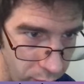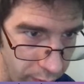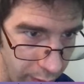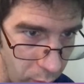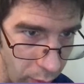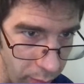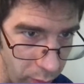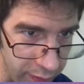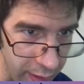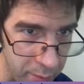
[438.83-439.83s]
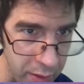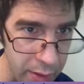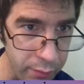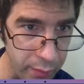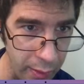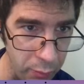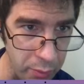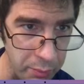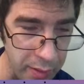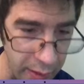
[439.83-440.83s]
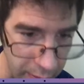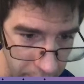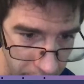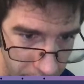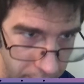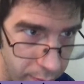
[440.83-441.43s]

that what would that mean? That would mean